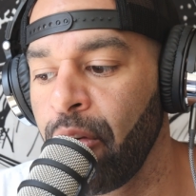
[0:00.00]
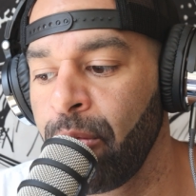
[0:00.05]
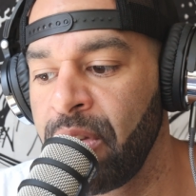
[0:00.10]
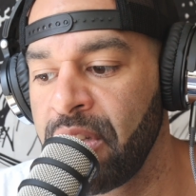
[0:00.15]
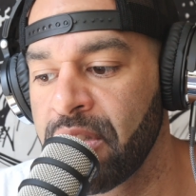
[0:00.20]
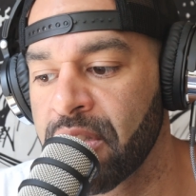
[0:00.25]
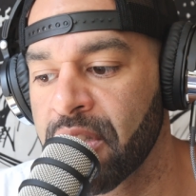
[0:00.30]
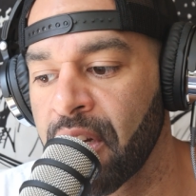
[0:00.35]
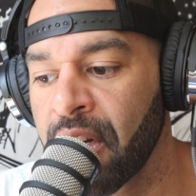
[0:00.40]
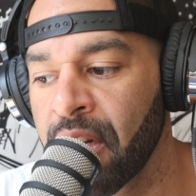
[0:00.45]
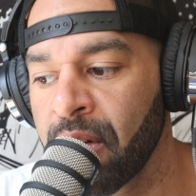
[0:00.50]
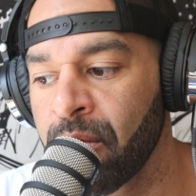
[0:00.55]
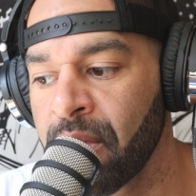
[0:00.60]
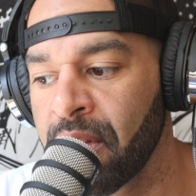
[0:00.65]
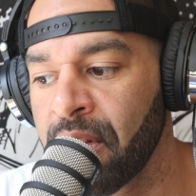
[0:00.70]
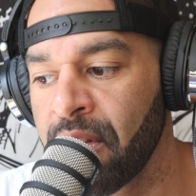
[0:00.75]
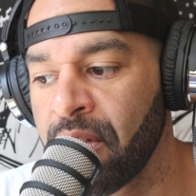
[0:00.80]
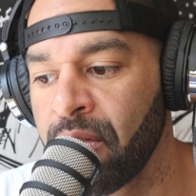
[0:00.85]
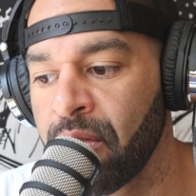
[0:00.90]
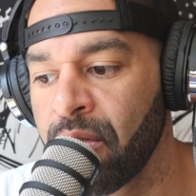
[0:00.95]
I'll be
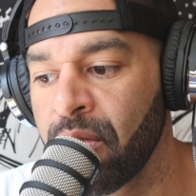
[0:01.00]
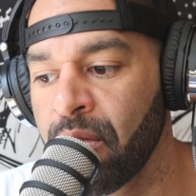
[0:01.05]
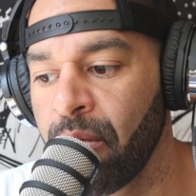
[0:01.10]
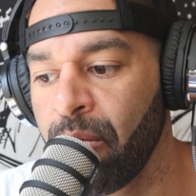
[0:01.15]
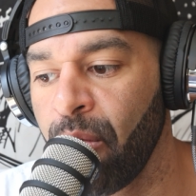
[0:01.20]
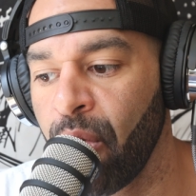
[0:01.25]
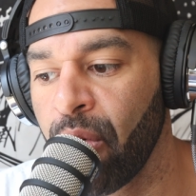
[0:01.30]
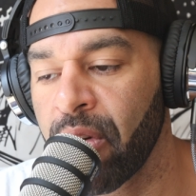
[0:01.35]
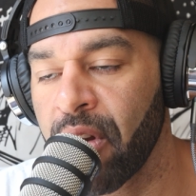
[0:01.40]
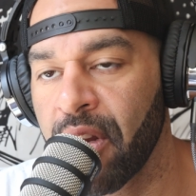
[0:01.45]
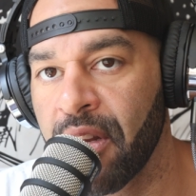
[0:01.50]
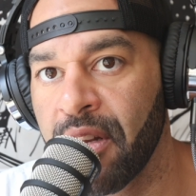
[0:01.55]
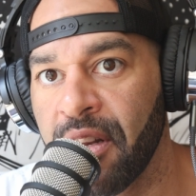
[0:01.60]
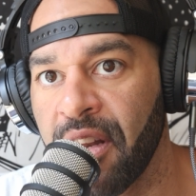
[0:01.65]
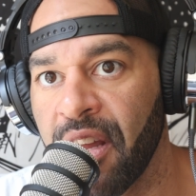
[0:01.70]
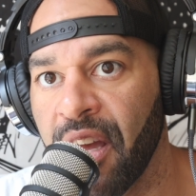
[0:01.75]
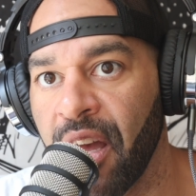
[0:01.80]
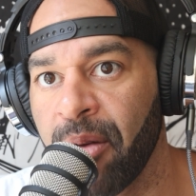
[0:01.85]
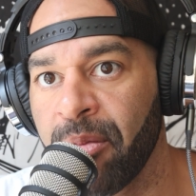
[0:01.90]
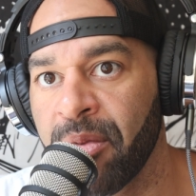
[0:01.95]
sharing with you more
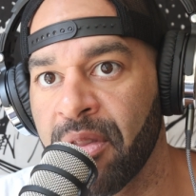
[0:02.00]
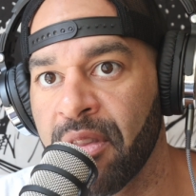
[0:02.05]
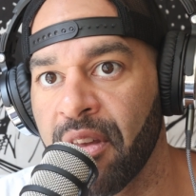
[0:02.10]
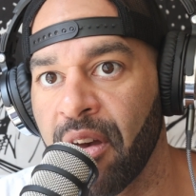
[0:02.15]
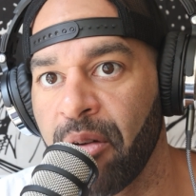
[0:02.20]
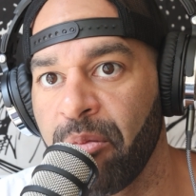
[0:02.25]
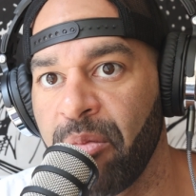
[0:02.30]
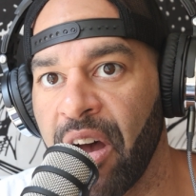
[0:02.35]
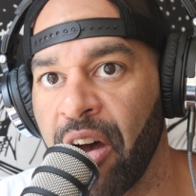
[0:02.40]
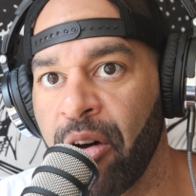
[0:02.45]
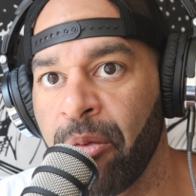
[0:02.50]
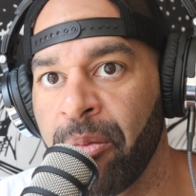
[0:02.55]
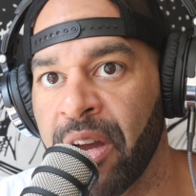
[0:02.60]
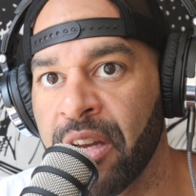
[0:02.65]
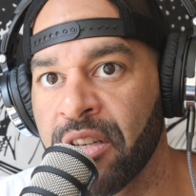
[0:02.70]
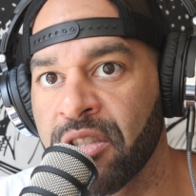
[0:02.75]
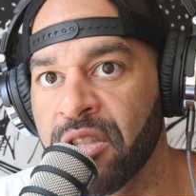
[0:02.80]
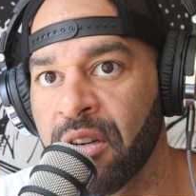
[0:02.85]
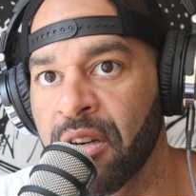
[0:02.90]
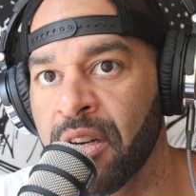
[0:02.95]
in depth
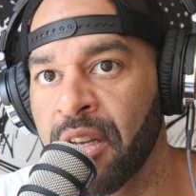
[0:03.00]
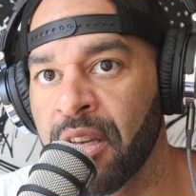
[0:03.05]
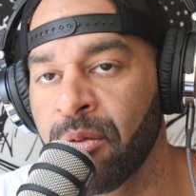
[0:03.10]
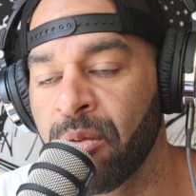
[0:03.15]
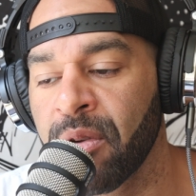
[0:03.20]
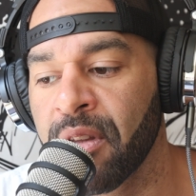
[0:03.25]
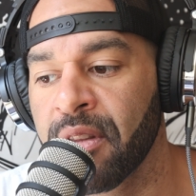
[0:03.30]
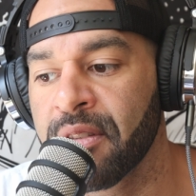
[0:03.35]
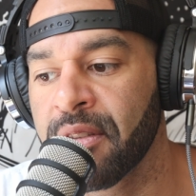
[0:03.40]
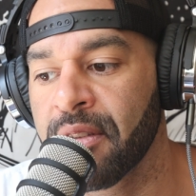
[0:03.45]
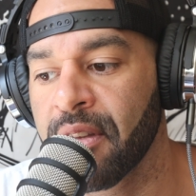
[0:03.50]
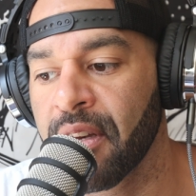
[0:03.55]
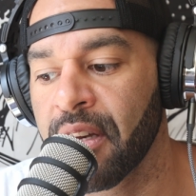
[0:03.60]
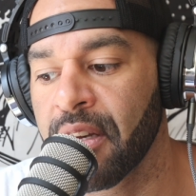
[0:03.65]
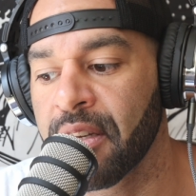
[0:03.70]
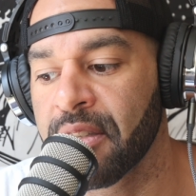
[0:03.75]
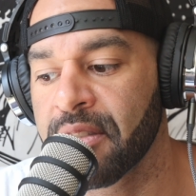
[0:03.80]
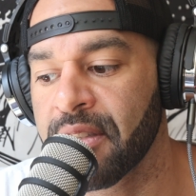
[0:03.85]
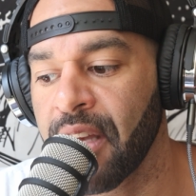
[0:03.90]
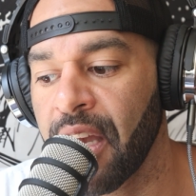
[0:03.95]
about my journey with
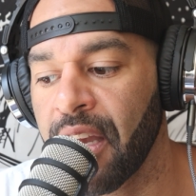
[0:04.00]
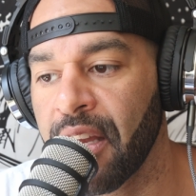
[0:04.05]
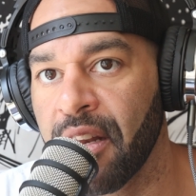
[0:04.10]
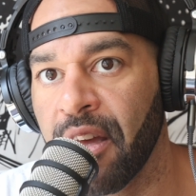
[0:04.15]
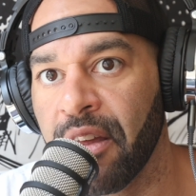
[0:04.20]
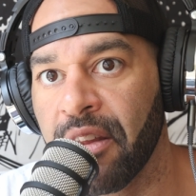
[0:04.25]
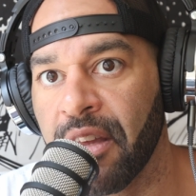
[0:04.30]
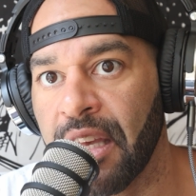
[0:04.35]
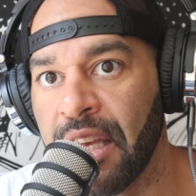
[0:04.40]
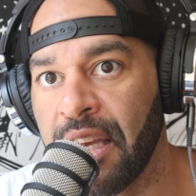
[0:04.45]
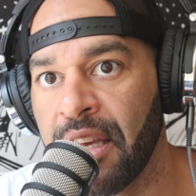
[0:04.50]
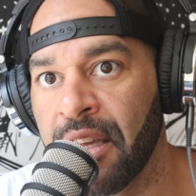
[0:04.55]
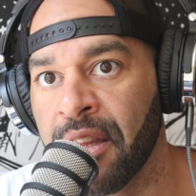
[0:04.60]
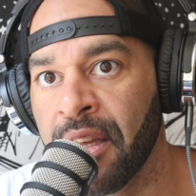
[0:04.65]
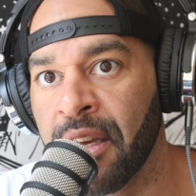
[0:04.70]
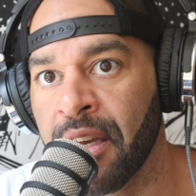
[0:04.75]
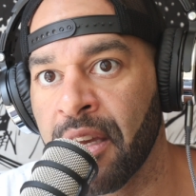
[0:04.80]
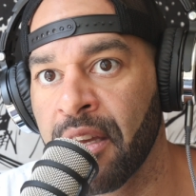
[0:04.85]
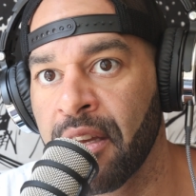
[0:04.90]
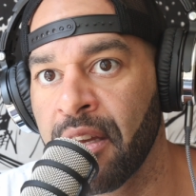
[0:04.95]
psychedelic
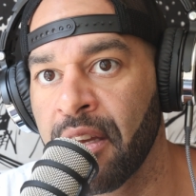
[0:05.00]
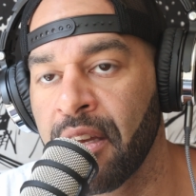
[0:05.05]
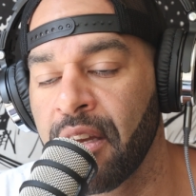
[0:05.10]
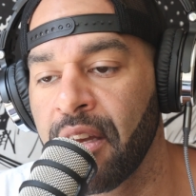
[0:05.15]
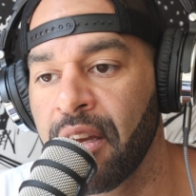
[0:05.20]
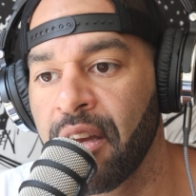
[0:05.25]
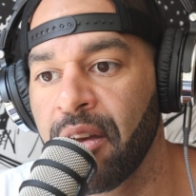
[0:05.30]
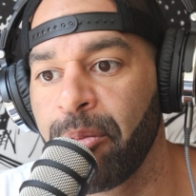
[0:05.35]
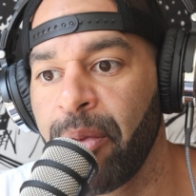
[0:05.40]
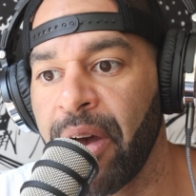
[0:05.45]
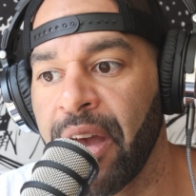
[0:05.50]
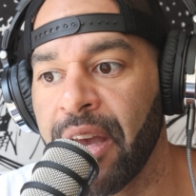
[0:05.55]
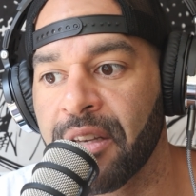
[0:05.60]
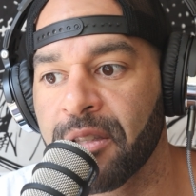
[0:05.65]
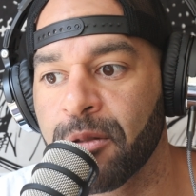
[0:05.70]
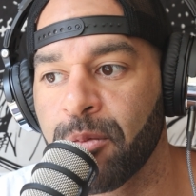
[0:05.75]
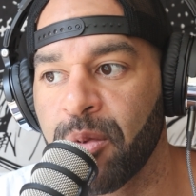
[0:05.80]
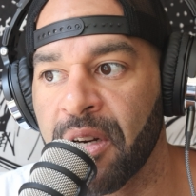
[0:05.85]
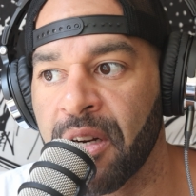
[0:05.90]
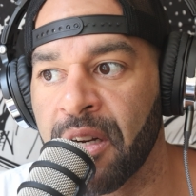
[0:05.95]
healing,
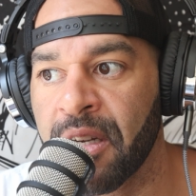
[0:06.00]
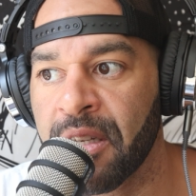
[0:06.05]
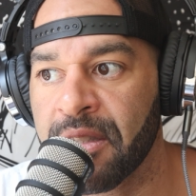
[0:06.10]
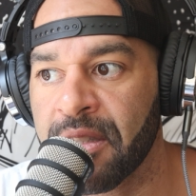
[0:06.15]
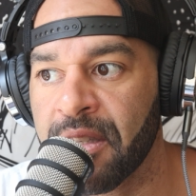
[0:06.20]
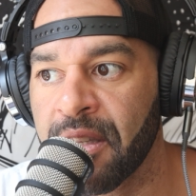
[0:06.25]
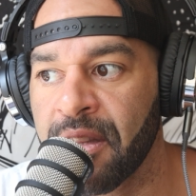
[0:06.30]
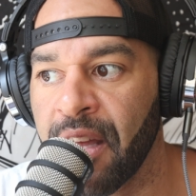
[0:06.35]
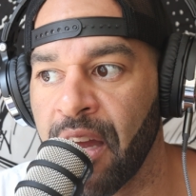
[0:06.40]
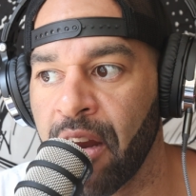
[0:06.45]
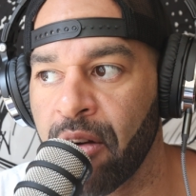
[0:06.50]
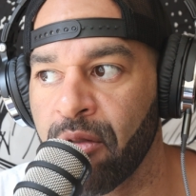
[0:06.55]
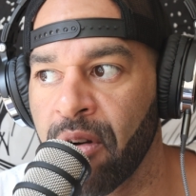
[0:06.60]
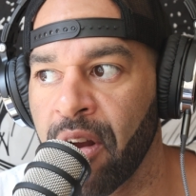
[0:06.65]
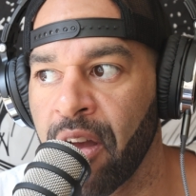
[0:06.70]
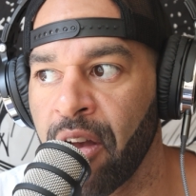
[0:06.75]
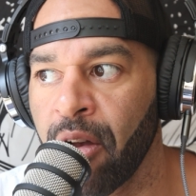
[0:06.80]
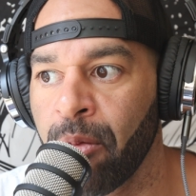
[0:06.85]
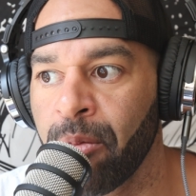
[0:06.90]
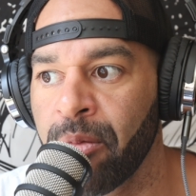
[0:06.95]
my experience in
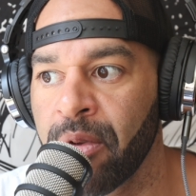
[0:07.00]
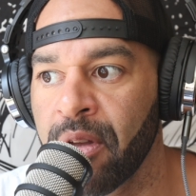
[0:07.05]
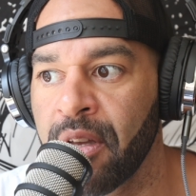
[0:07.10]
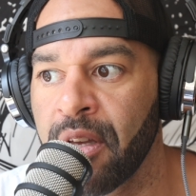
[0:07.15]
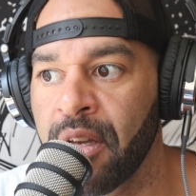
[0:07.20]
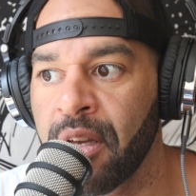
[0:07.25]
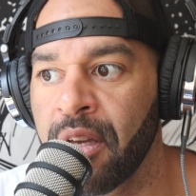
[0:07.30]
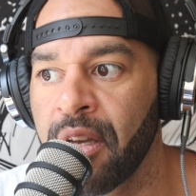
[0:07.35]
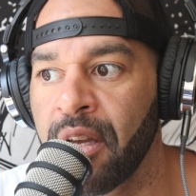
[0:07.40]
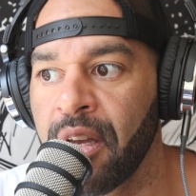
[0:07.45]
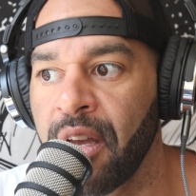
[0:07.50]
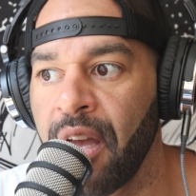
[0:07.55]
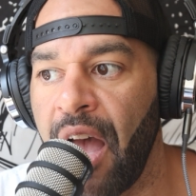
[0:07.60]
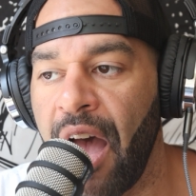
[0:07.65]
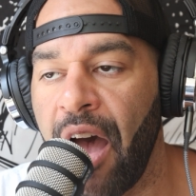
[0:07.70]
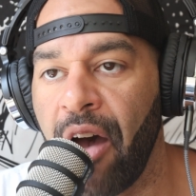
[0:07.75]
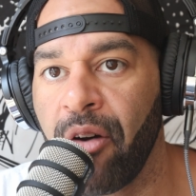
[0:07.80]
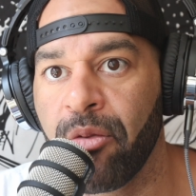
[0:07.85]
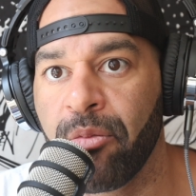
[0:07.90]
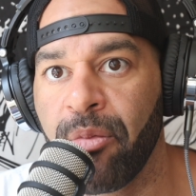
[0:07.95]
that realm,
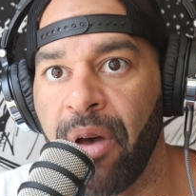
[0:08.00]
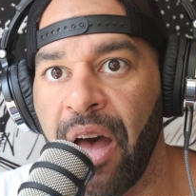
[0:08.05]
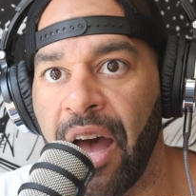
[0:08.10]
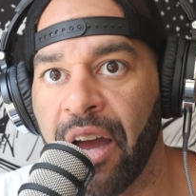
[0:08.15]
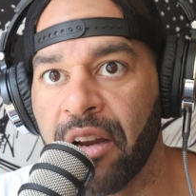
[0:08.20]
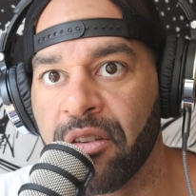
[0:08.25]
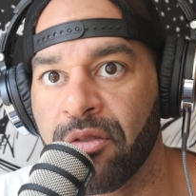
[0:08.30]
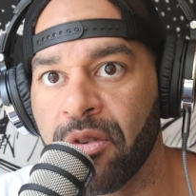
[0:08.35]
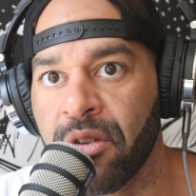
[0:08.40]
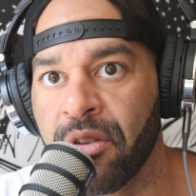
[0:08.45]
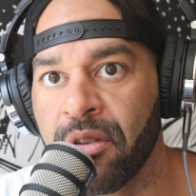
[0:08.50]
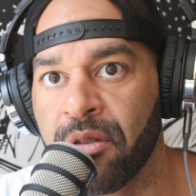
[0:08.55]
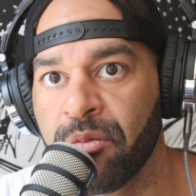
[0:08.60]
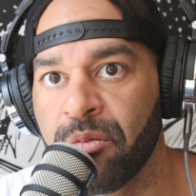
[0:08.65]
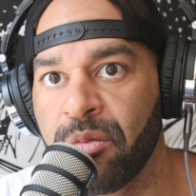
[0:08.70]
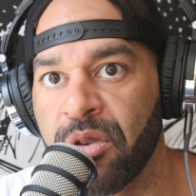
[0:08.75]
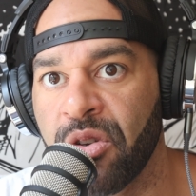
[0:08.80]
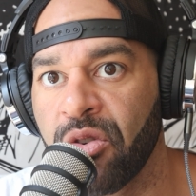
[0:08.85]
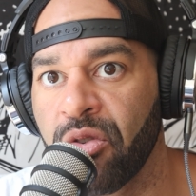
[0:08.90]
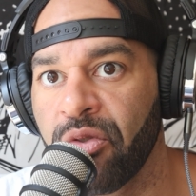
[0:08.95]
how
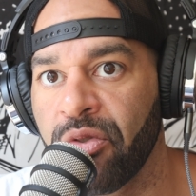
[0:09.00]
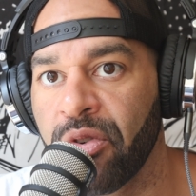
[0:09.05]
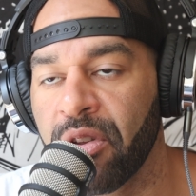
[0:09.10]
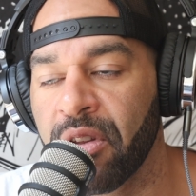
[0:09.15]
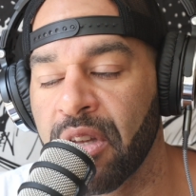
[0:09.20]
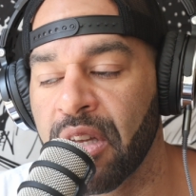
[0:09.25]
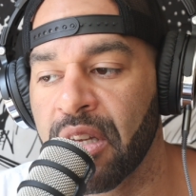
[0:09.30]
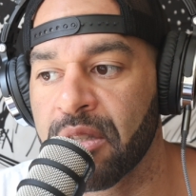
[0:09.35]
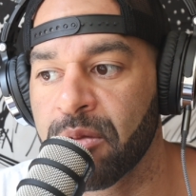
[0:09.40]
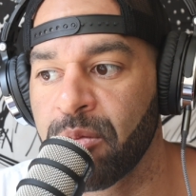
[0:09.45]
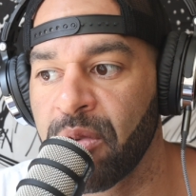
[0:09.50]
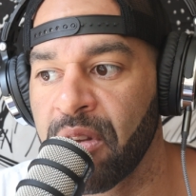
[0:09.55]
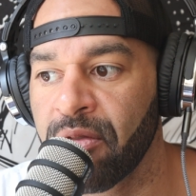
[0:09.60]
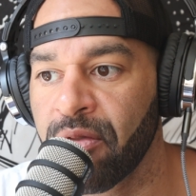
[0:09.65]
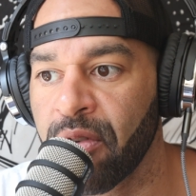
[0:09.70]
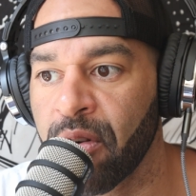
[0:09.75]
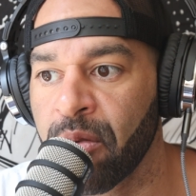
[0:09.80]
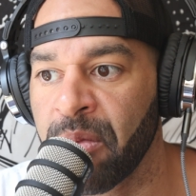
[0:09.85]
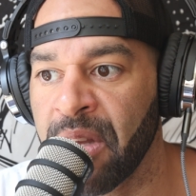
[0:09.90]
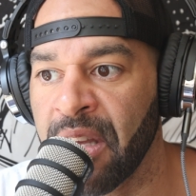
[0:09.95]
impactful and beautiful it has
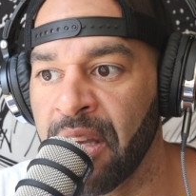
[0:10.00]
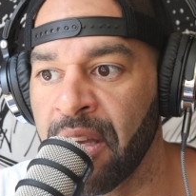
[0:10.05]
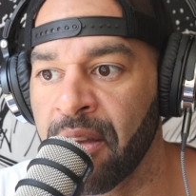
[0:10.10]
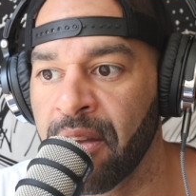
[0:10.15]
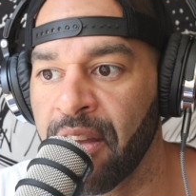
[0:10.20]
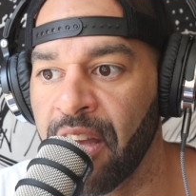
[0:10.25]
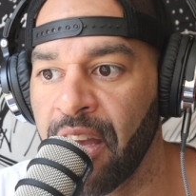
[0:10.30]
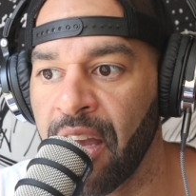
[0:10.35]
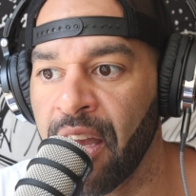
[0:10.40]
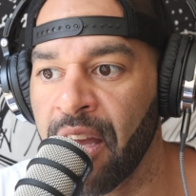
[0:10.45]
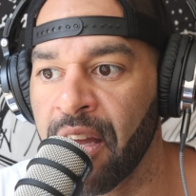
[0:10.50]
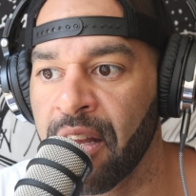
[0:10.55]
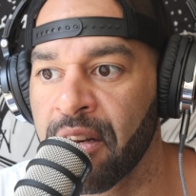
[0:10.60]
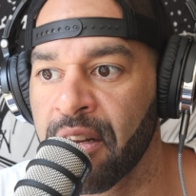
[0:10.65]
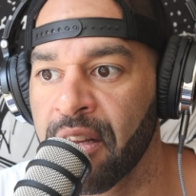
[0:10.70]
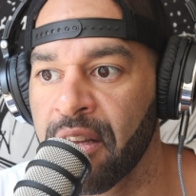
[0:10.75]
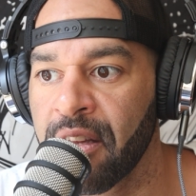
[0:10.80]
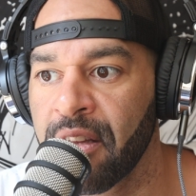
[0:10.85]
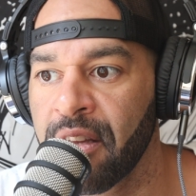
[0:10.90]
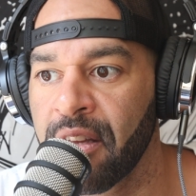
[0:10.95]
been for me,
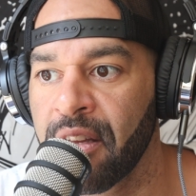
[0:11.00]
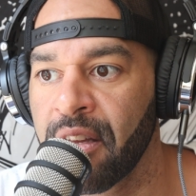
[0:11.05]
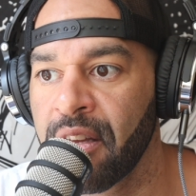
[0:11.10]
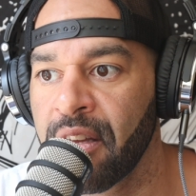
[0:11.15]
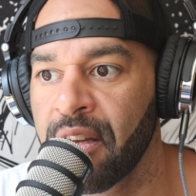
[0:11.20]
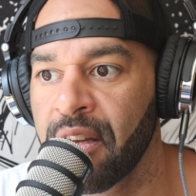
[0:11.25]
and